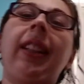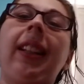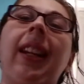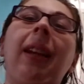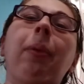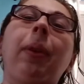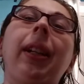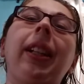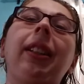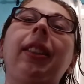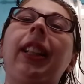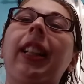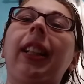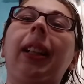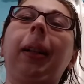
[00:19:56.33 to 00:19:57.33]
and I want to do,
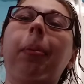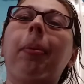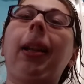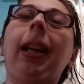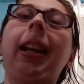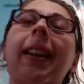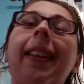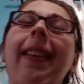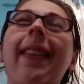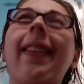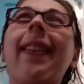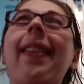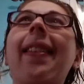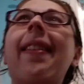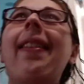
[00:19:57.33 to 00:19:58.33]
like, an updated,
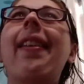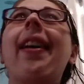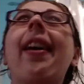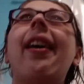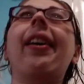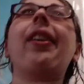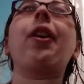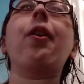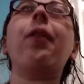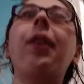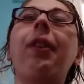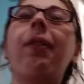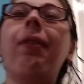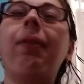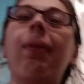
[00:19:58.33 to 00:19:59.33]
COVID
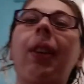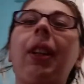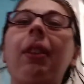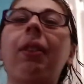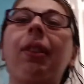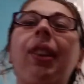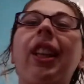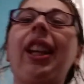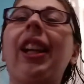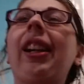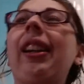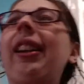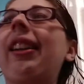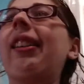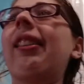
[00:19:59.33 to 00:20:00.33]
video
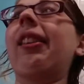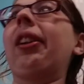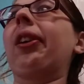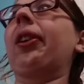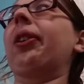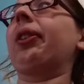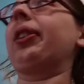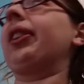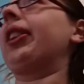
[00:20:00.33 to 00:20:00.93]
thing, so,